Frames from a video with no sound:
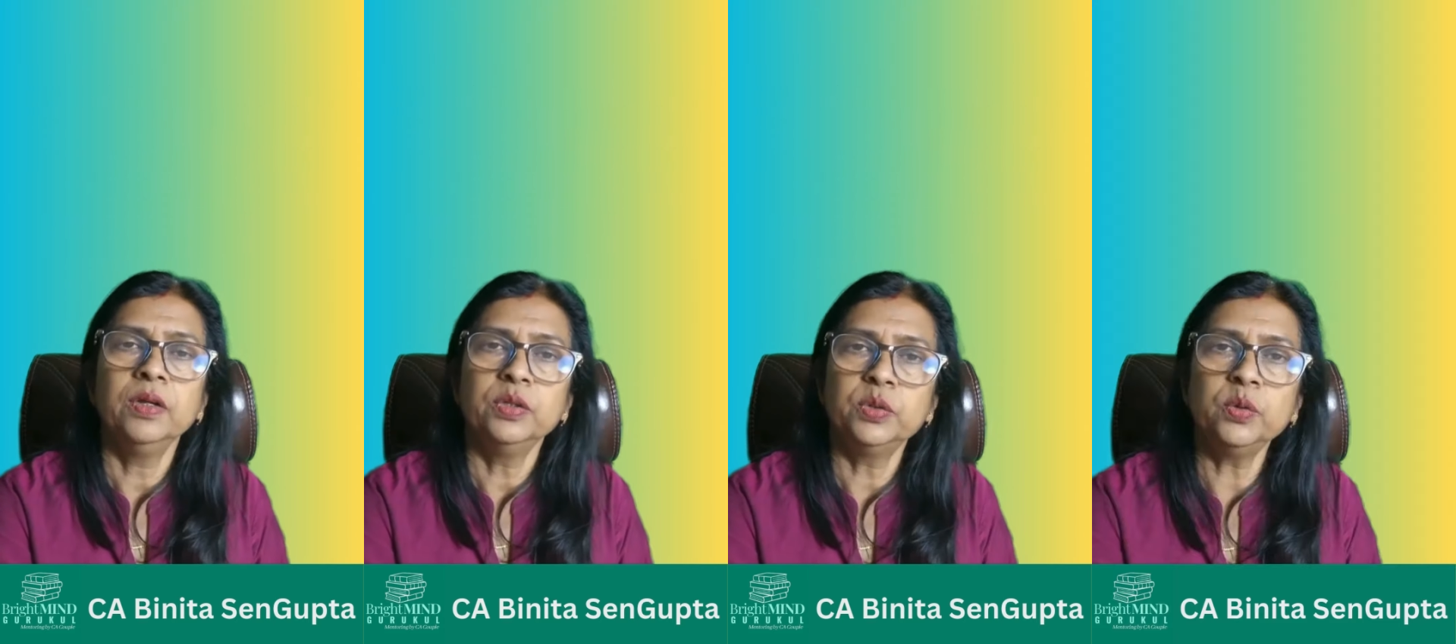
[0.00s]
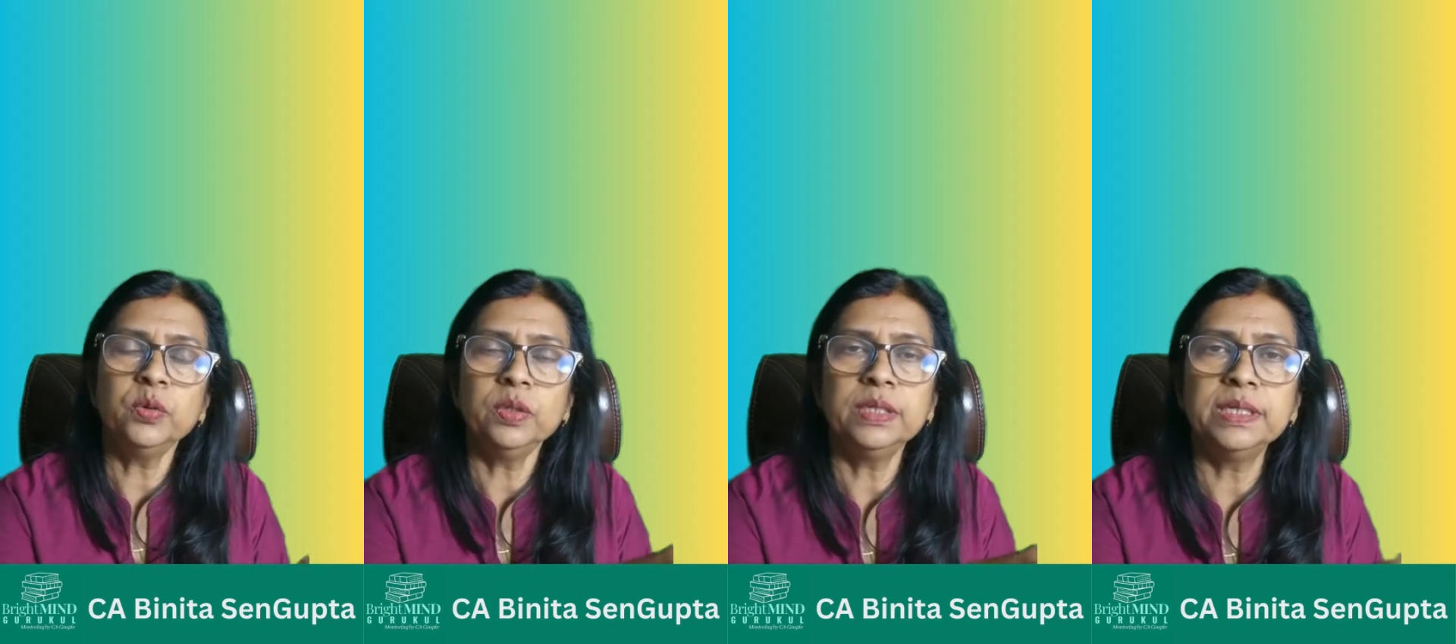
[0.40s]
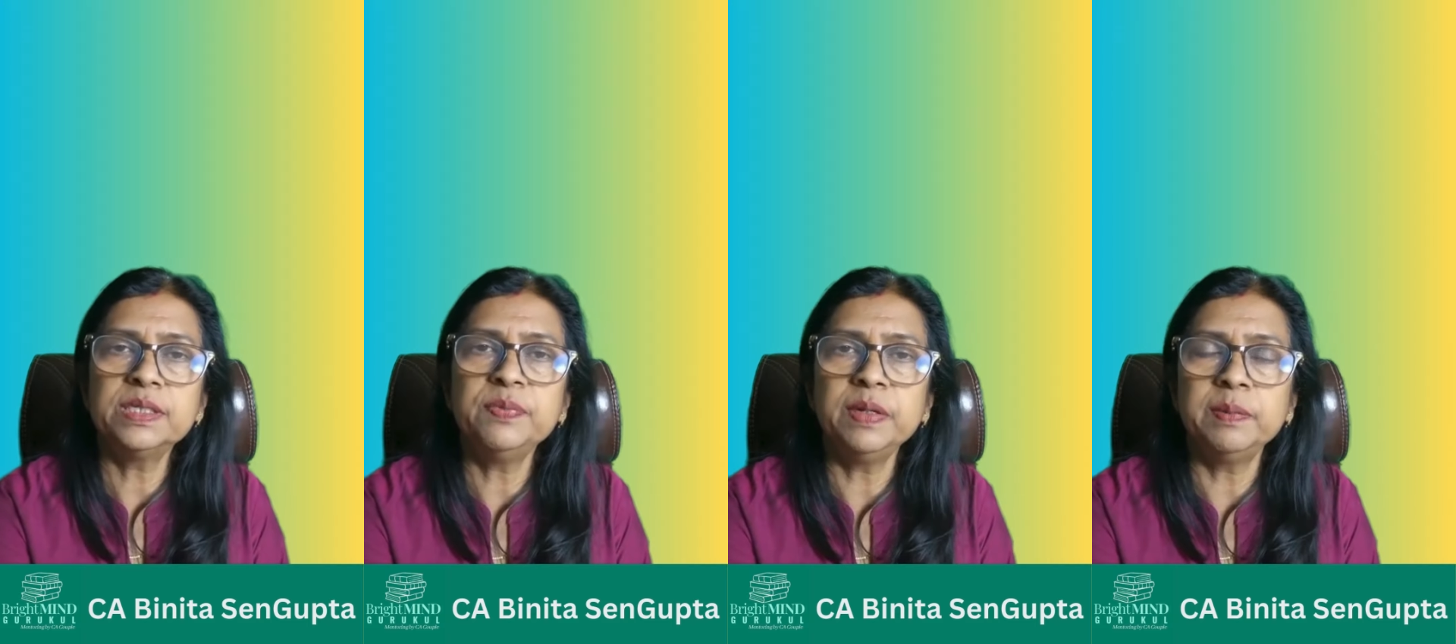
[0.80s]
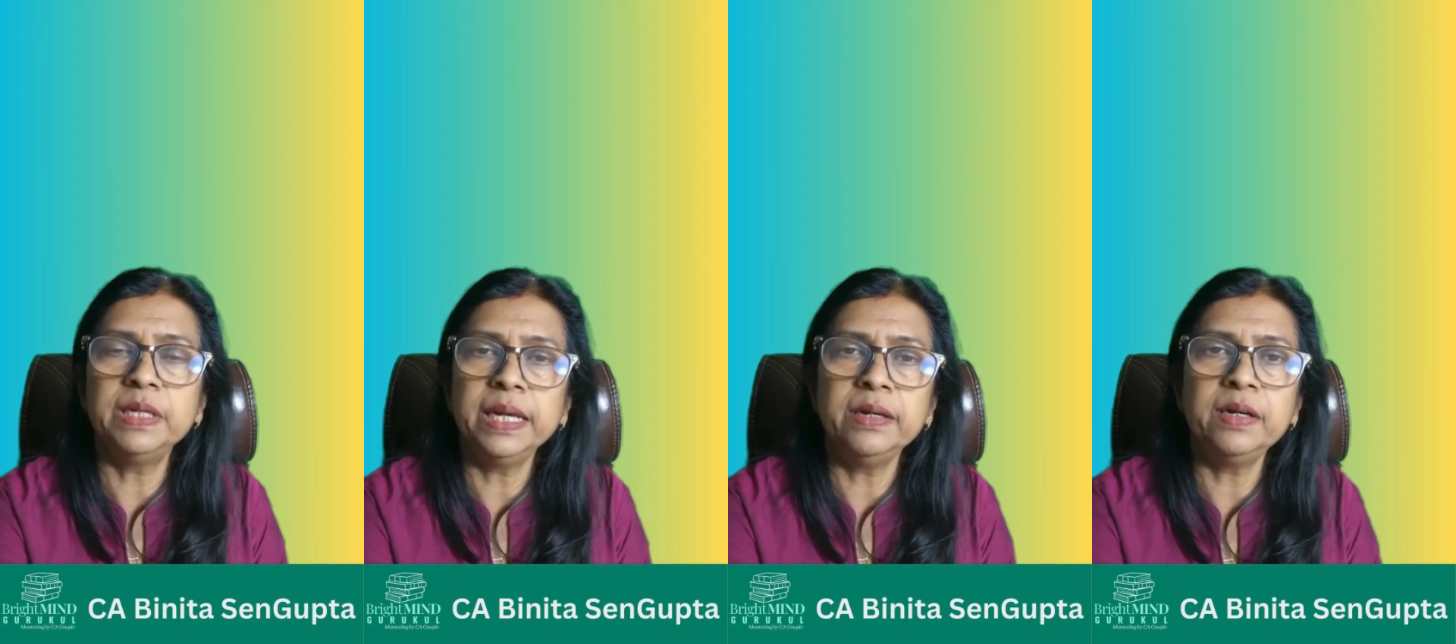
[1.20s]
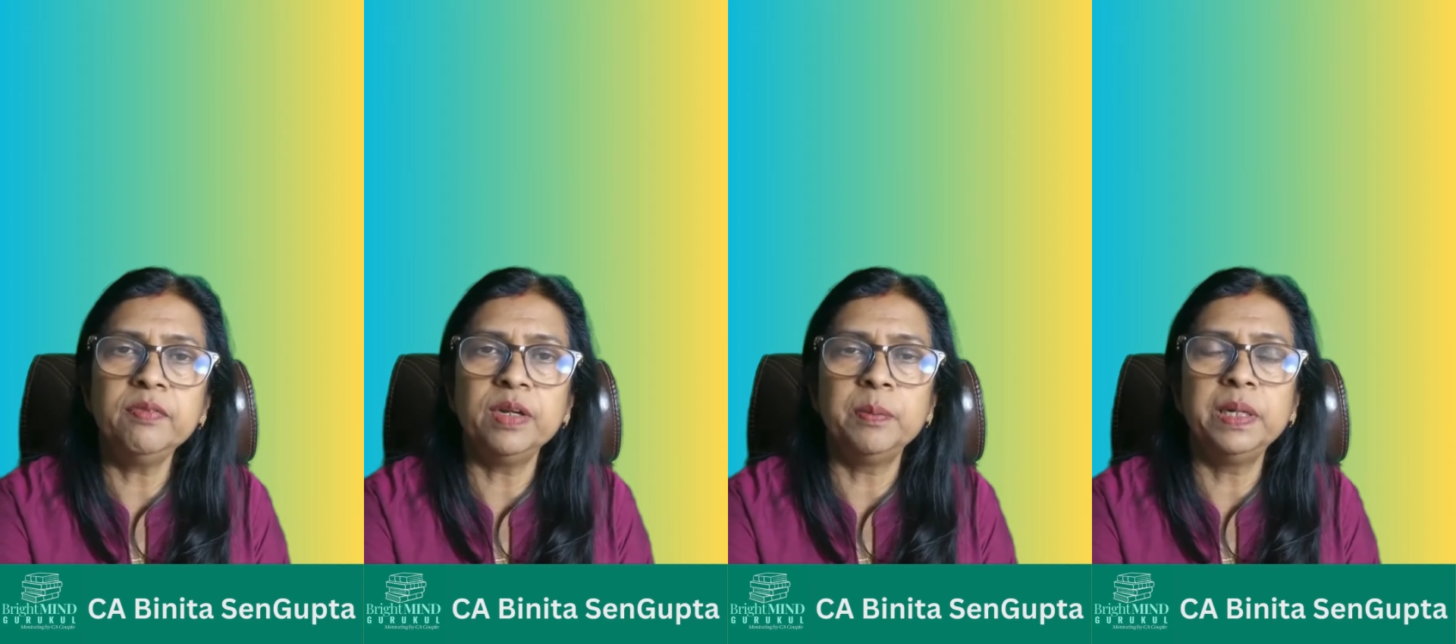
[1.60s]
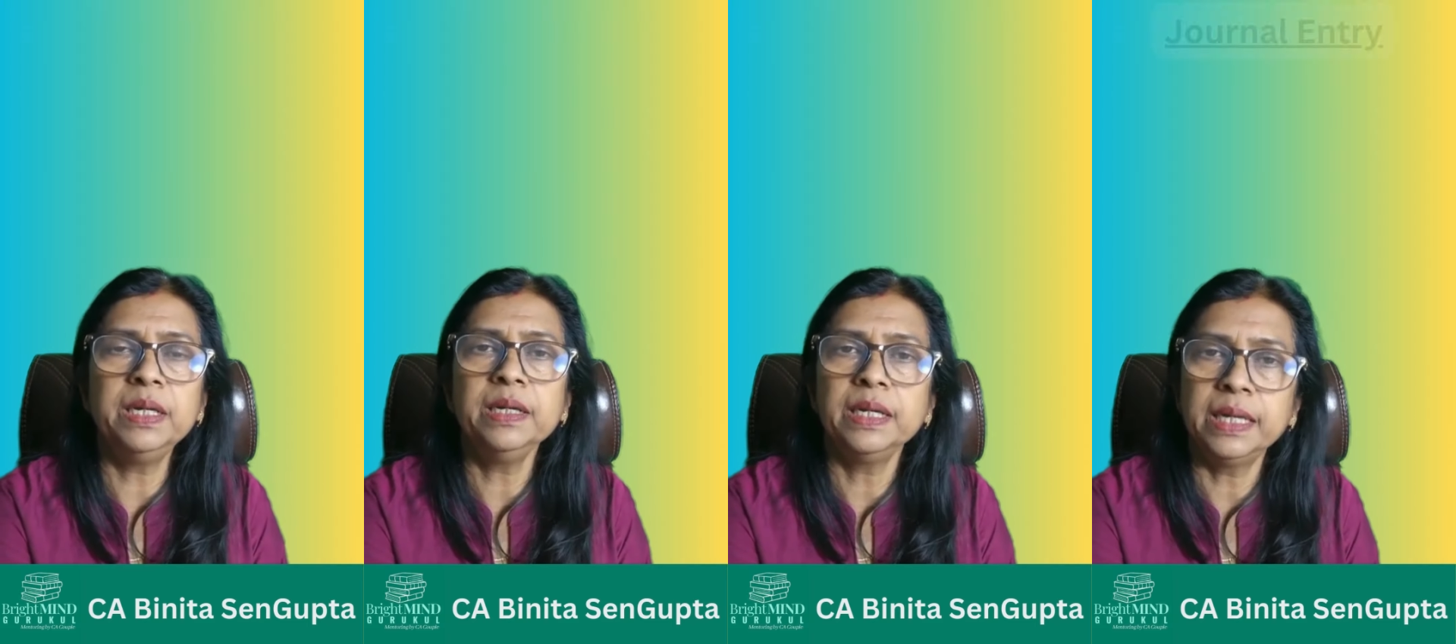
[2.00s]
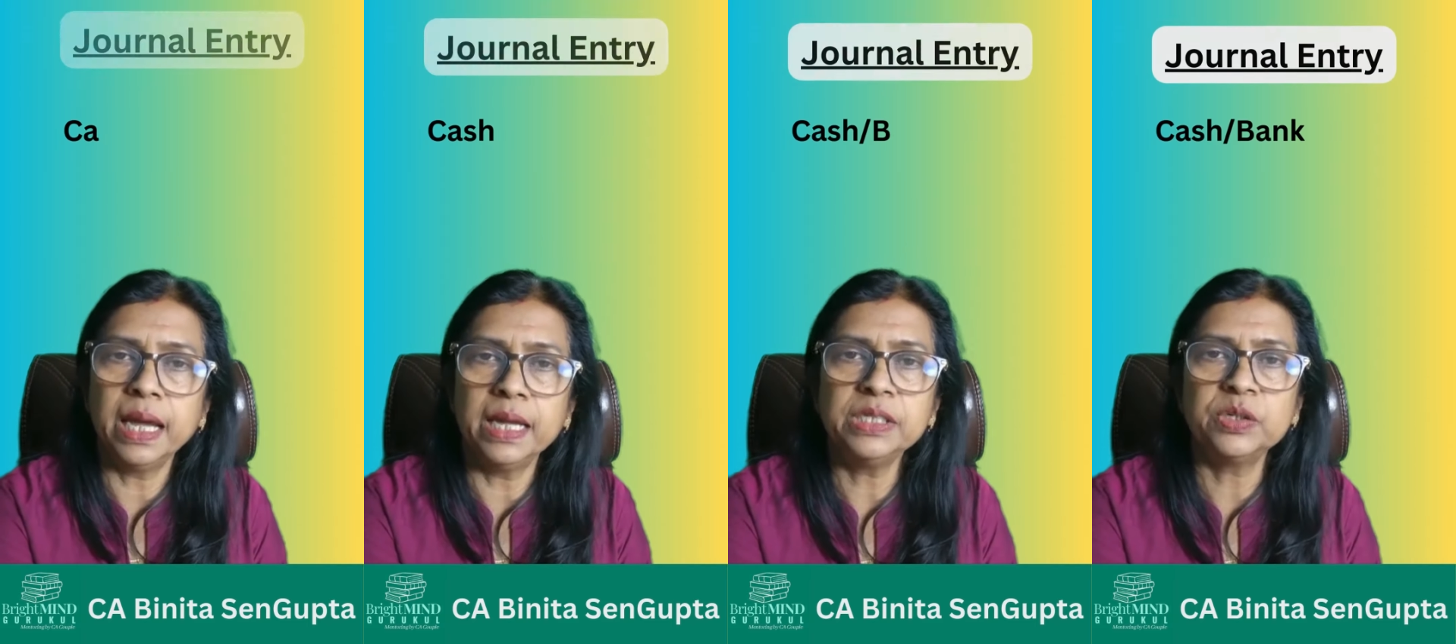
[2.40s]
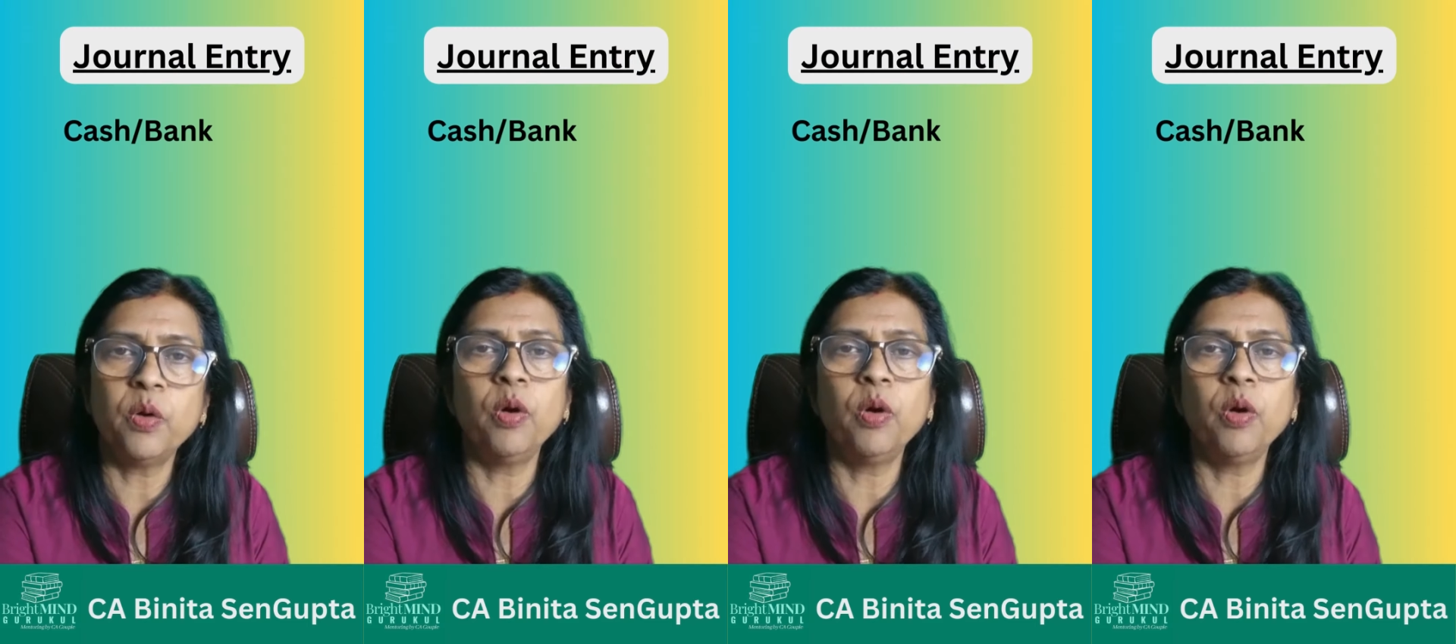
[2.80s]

So the entry will be cash